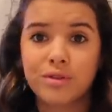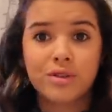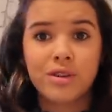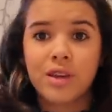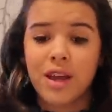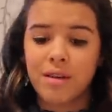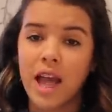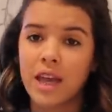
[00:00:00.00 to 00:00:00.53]

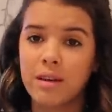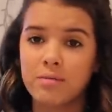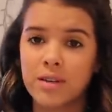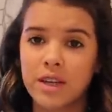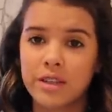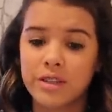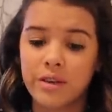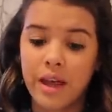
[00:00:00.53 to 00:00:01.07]
So yeah, I keep
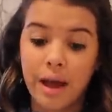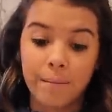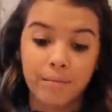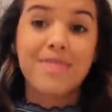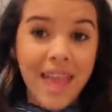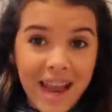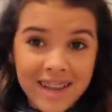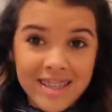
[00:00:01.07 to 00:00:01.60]
saying so yeah.
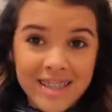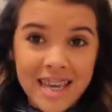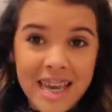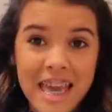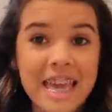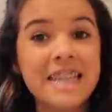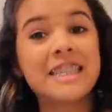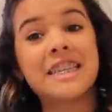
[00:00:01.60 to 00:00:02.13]
Next
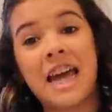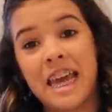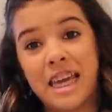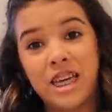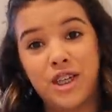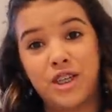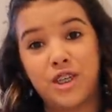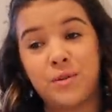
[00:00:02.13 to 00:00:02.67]
thing is
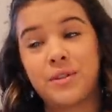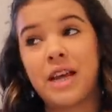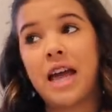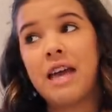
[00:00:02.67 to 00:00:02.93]
Nike shoes.